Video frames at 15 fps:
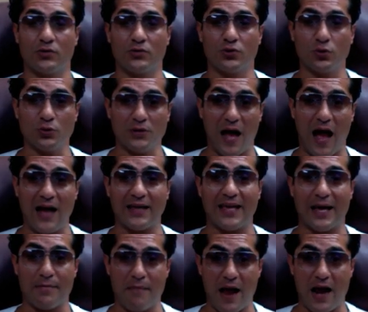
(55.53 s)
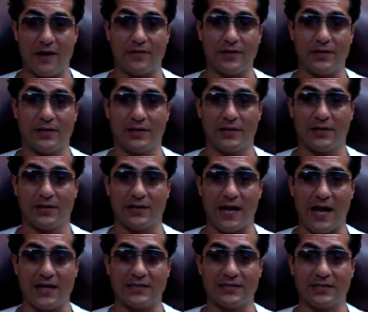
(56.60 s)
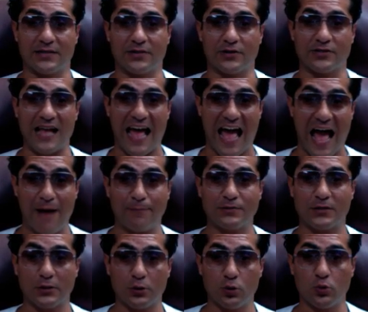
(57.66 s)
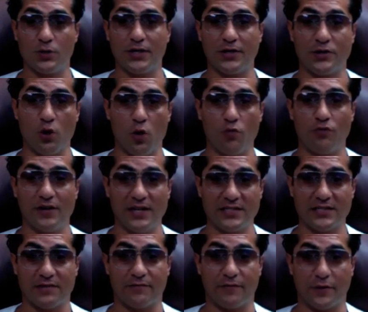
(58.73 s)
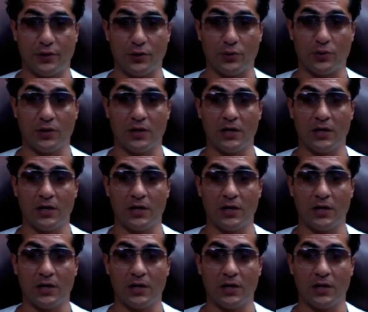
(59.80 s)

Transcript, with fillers: do not get married guys, there's absolutely no reason for you